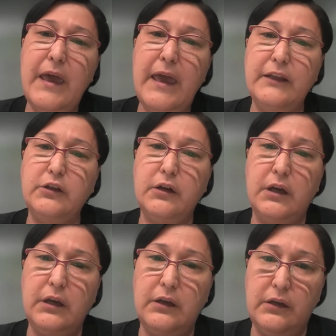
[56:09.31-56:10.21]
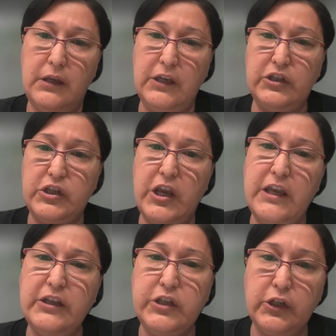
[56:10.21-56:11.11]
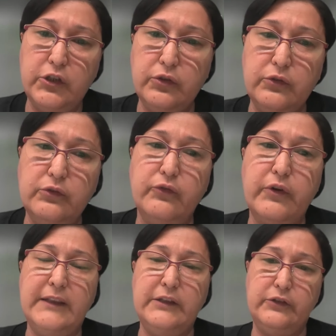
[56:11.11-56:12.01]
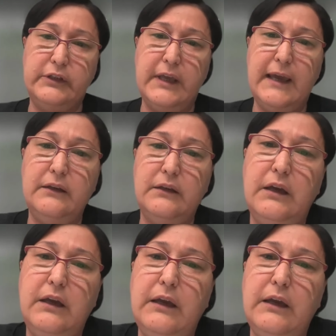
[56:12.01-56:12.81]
and exchanging tool rather than